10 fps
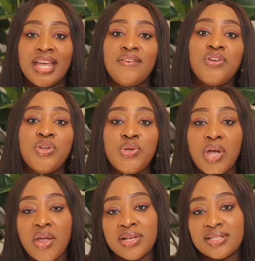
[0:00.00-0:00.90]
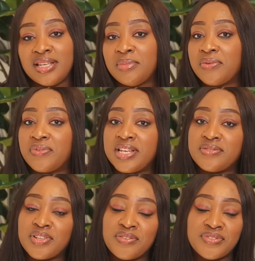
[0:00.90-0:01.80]
If you're new here, seeing my
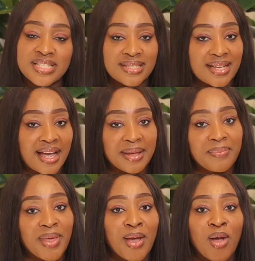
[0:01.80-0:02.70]
face for the first time,